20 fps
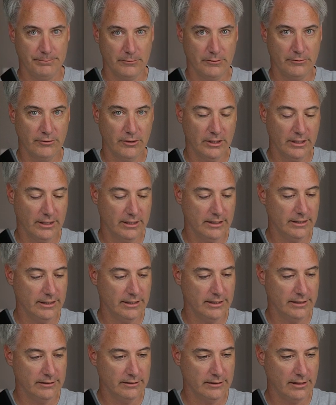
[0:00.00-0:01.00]

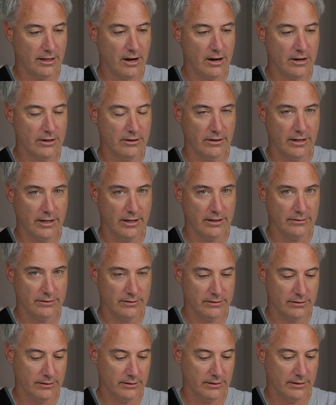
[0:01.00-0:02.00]
vertically hard
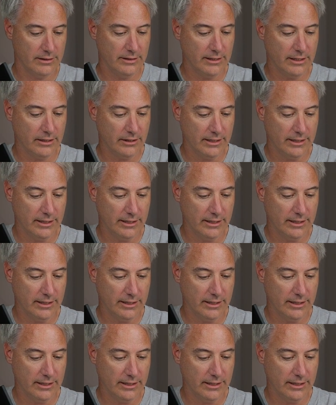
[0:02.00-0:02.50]
drives that are